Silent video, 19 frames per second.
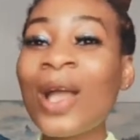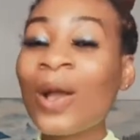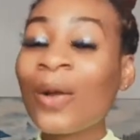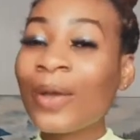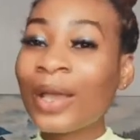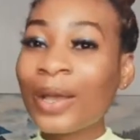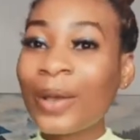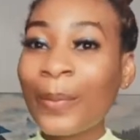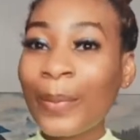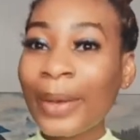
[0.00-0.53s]

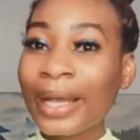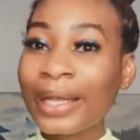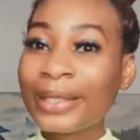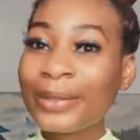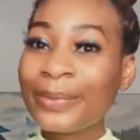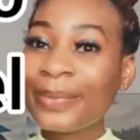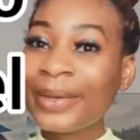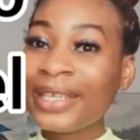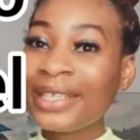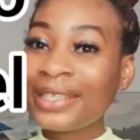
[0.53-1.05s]
welcome back
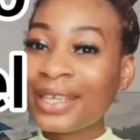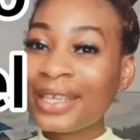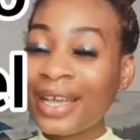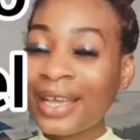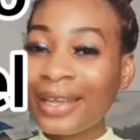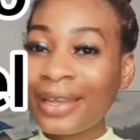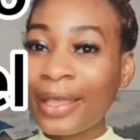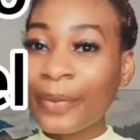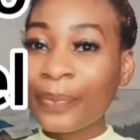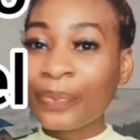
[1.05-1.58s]
to my
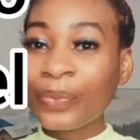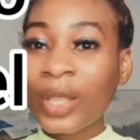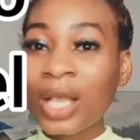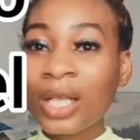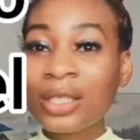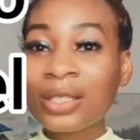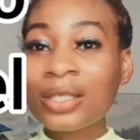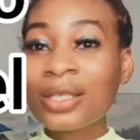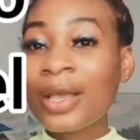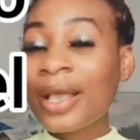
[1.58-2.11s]
channel
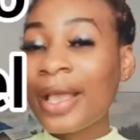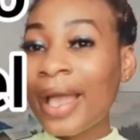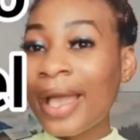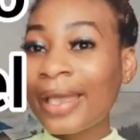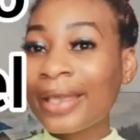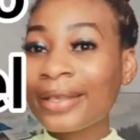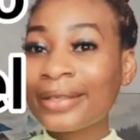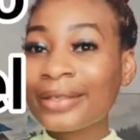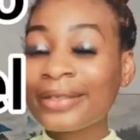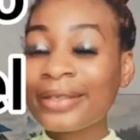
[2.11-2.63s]
so
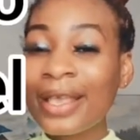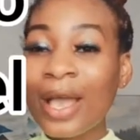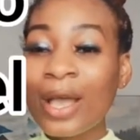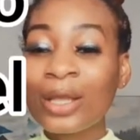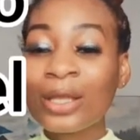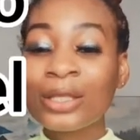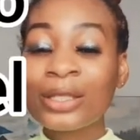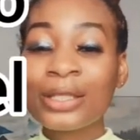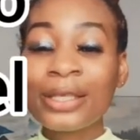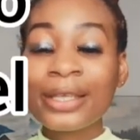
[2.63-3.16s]
guys
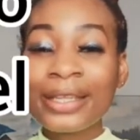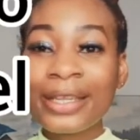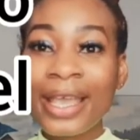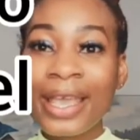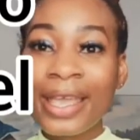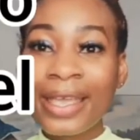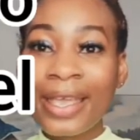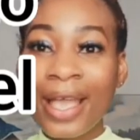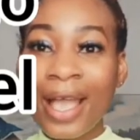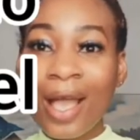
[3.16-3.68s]

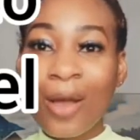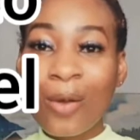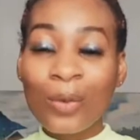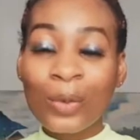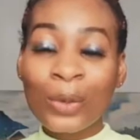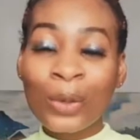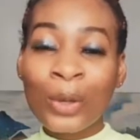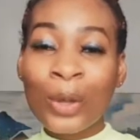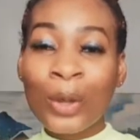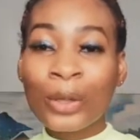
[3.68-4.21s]
today i will
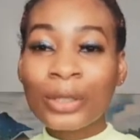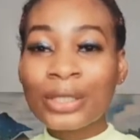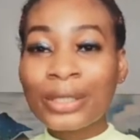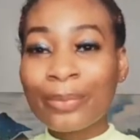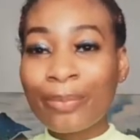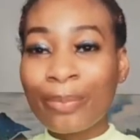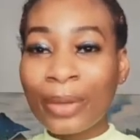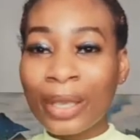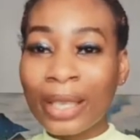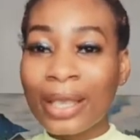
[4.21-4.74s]

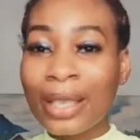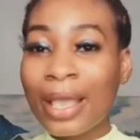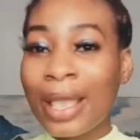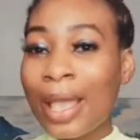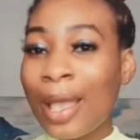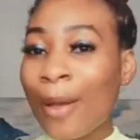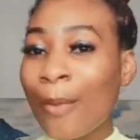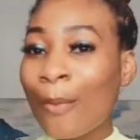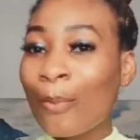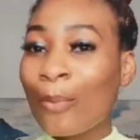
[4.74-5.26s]
not be
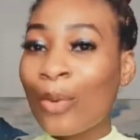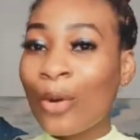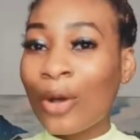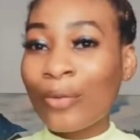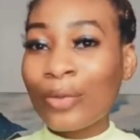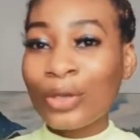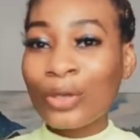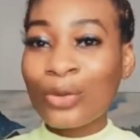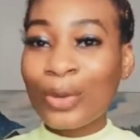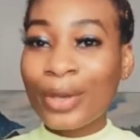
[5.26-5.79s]

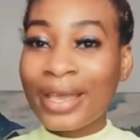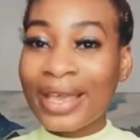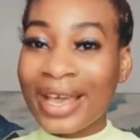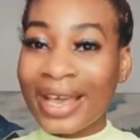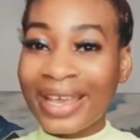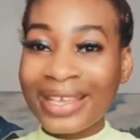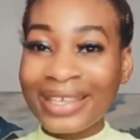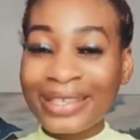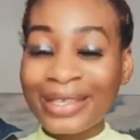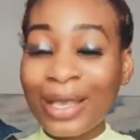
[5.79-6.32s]
boring you
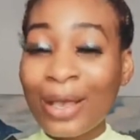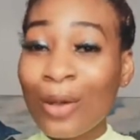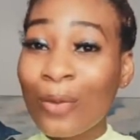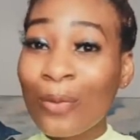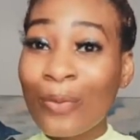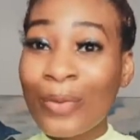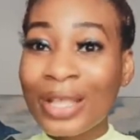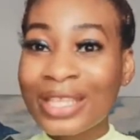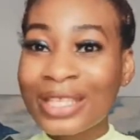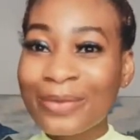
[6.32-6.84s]
guys
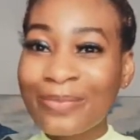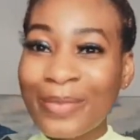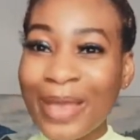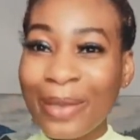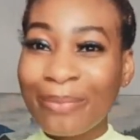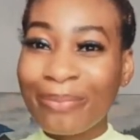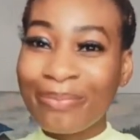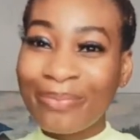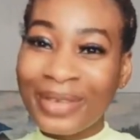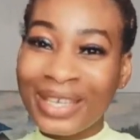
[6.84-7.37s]
with my
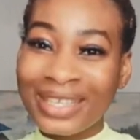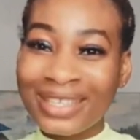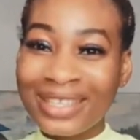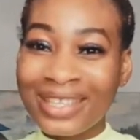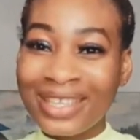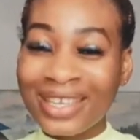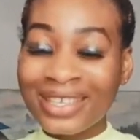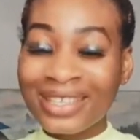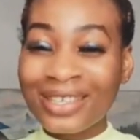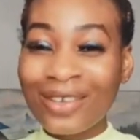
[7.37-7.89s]

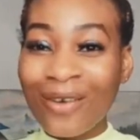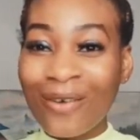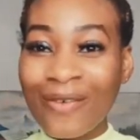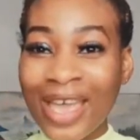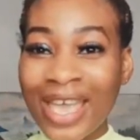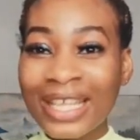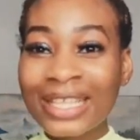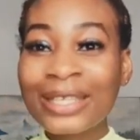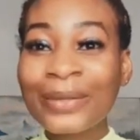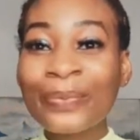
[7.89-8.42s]
business all
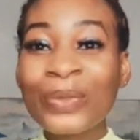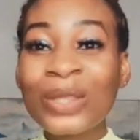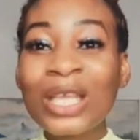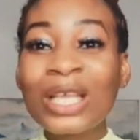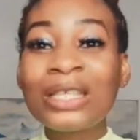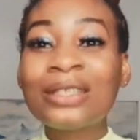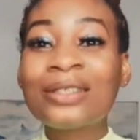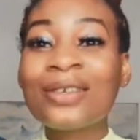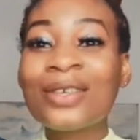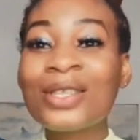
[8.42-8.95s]
right
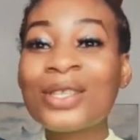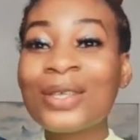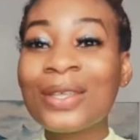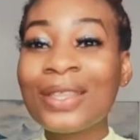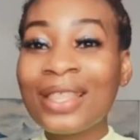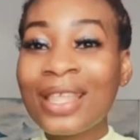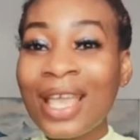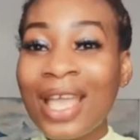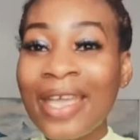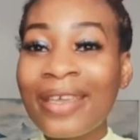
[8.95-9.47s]
so
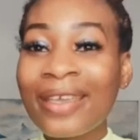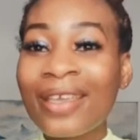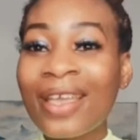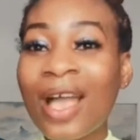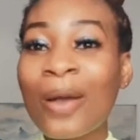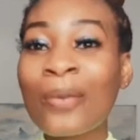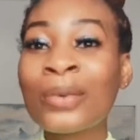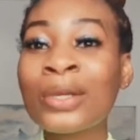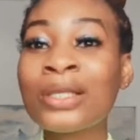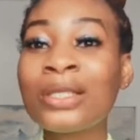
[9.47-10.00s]
today
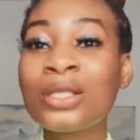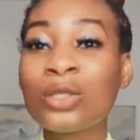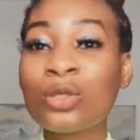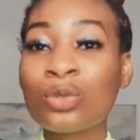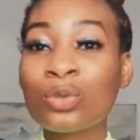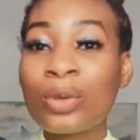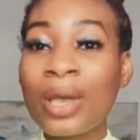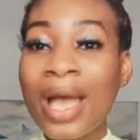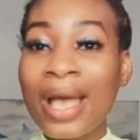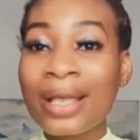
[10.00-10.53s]
i want
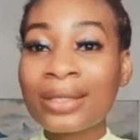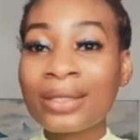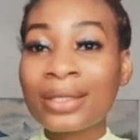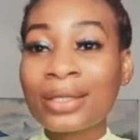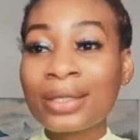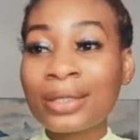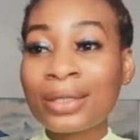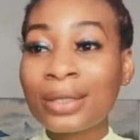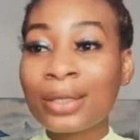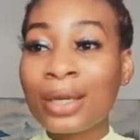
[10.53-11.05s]
to
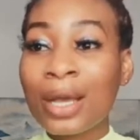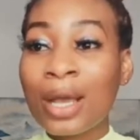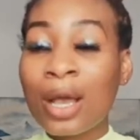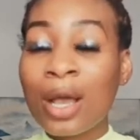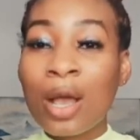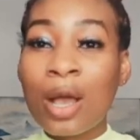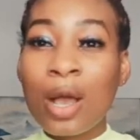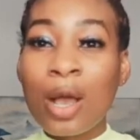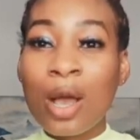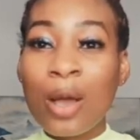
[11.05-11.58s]
ask
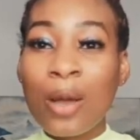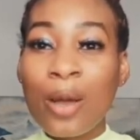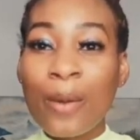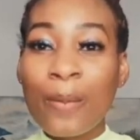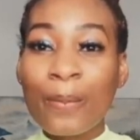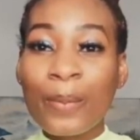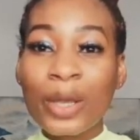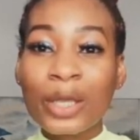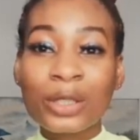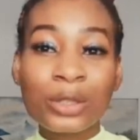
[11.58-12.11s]

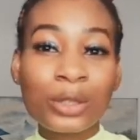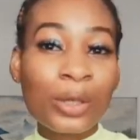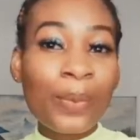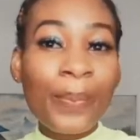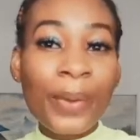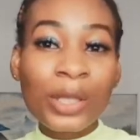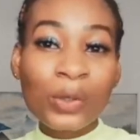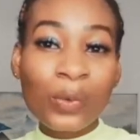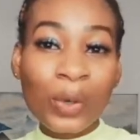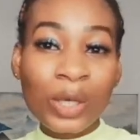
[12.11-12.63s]
um, a
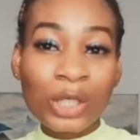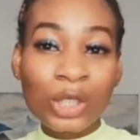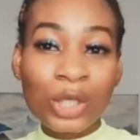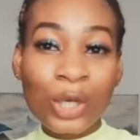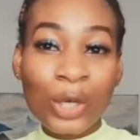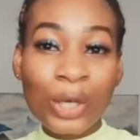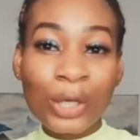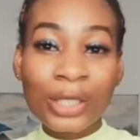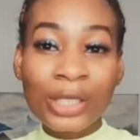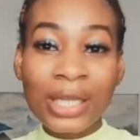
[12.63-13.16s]
stupid
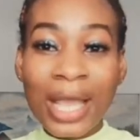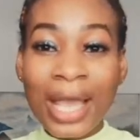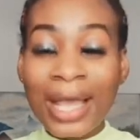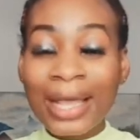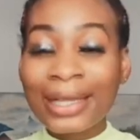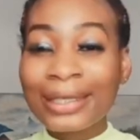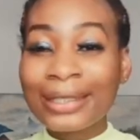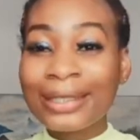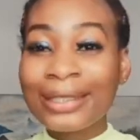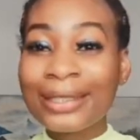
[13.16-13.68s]
question
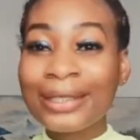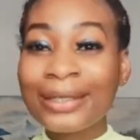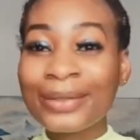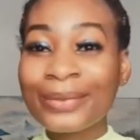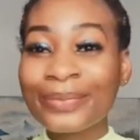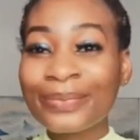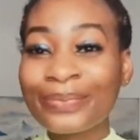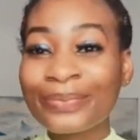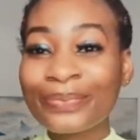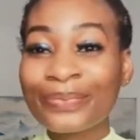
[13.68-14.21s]
and
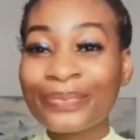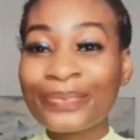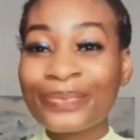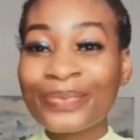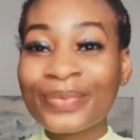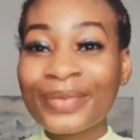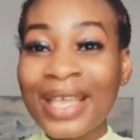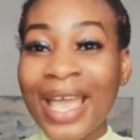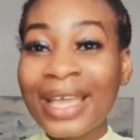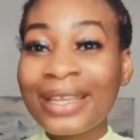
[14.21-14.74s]

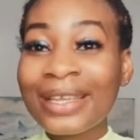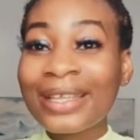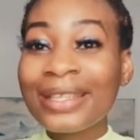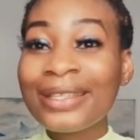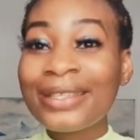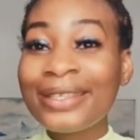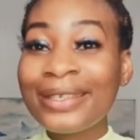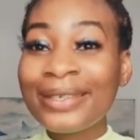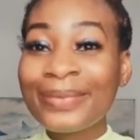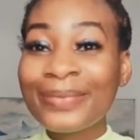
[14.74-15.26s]
i need